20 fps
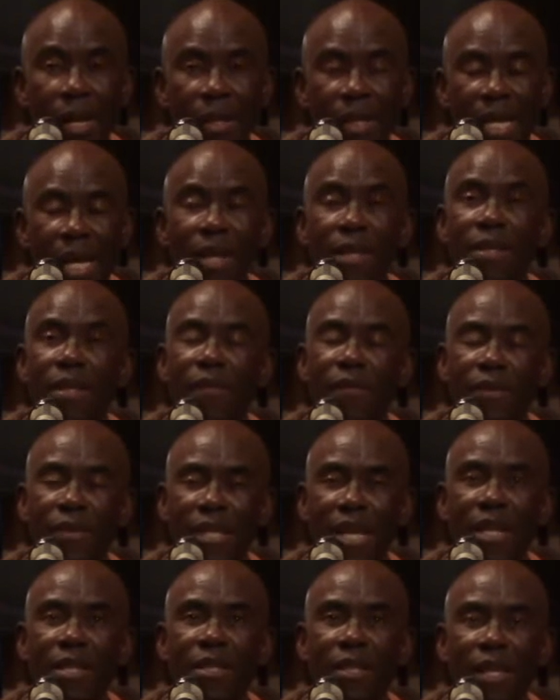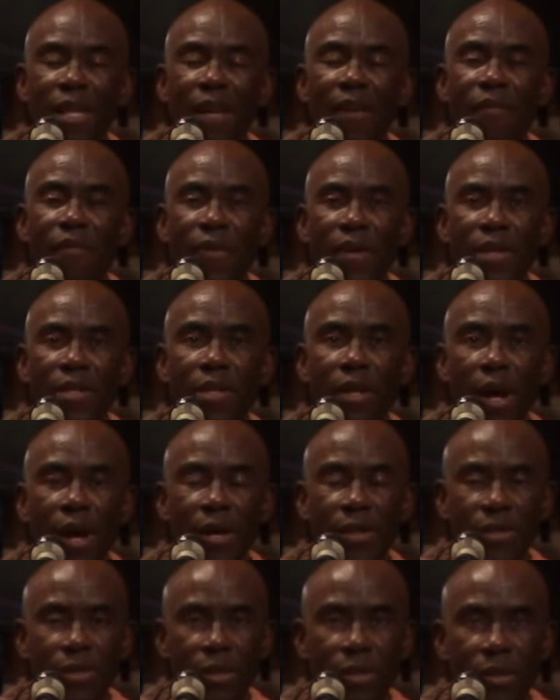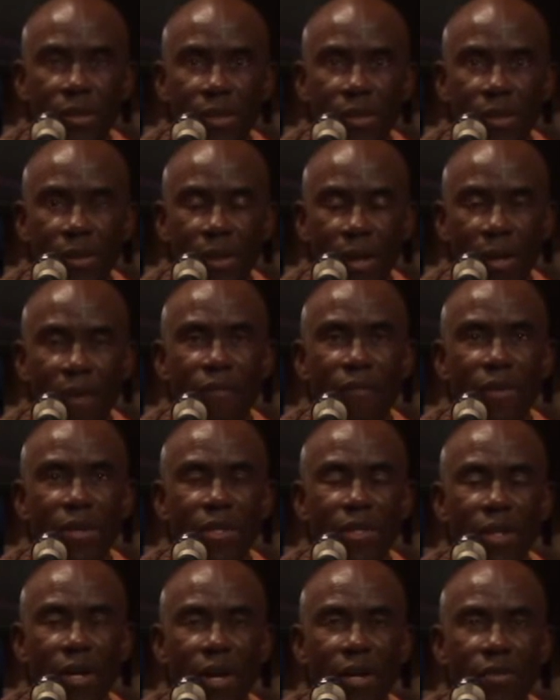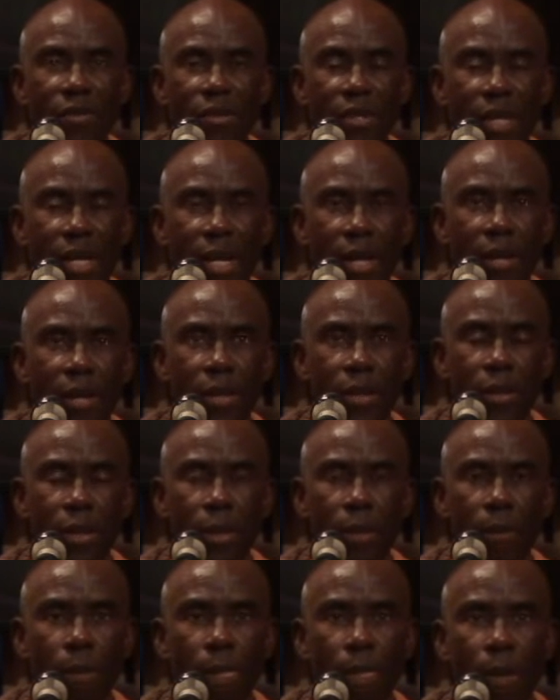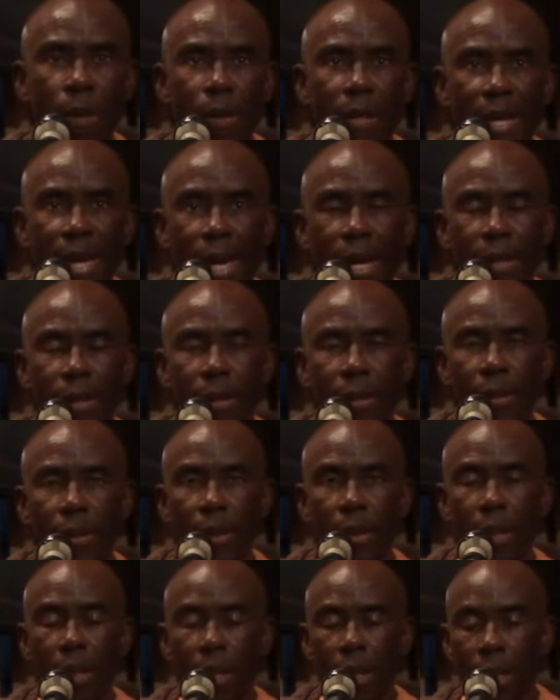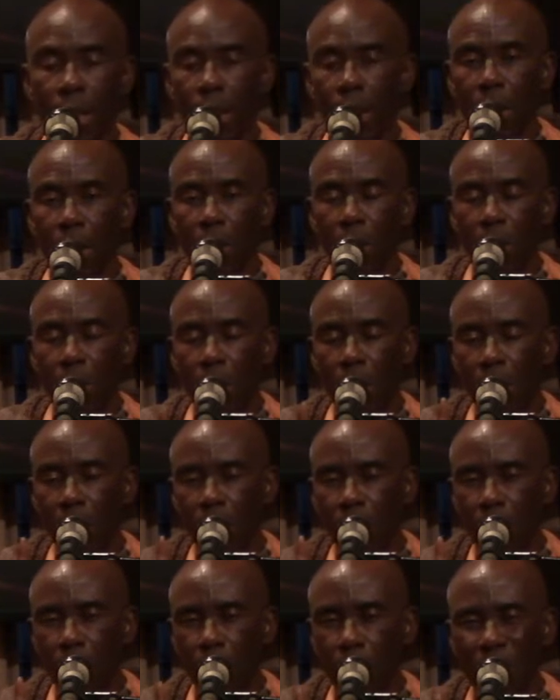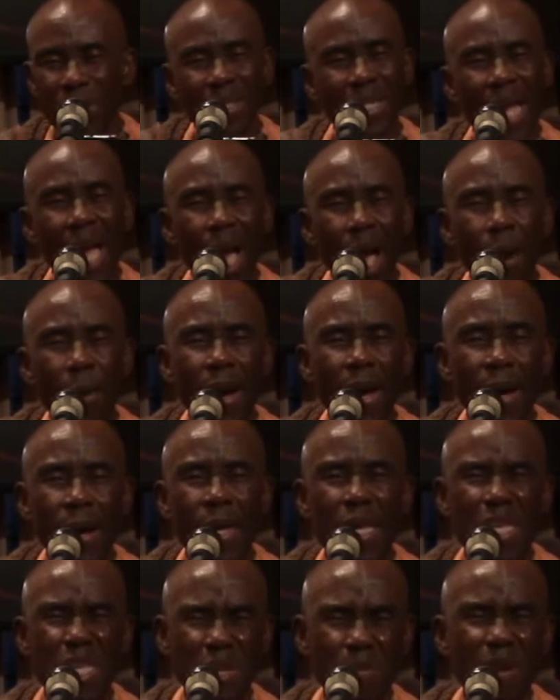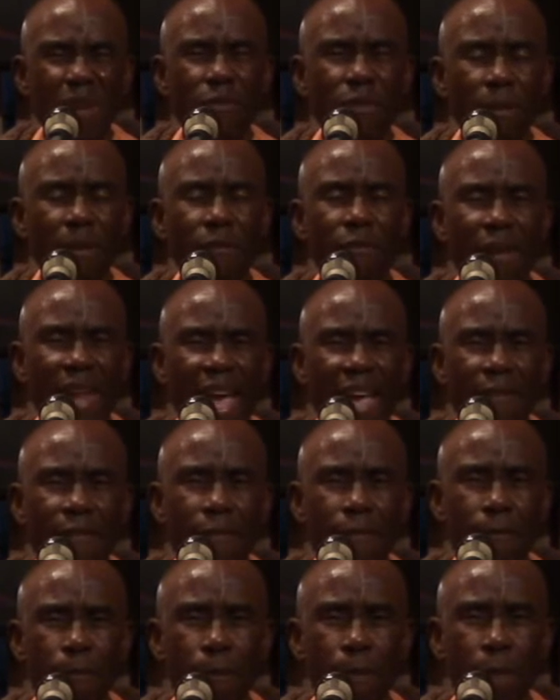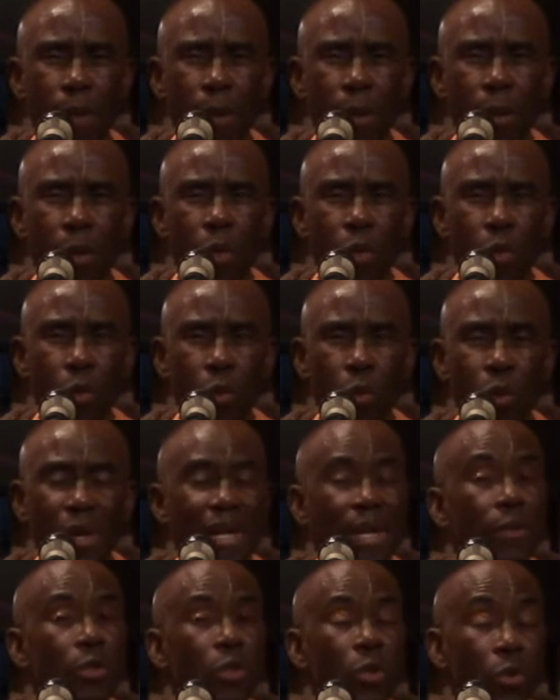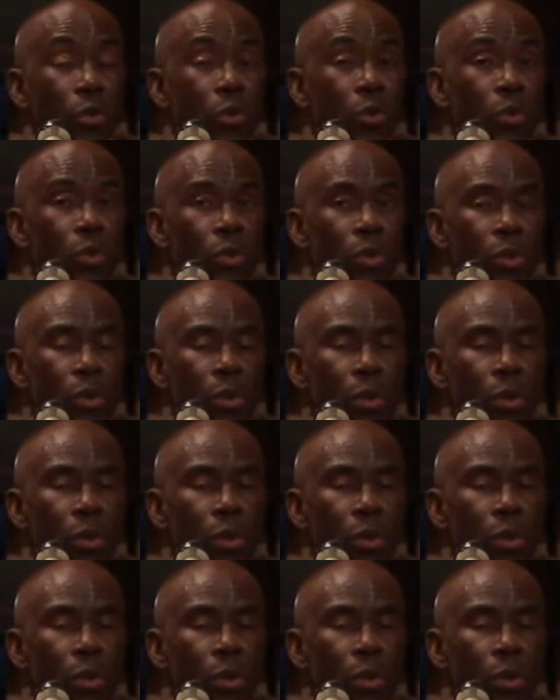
there's still a free choice. The free choice here is that with our human form of life, we can choose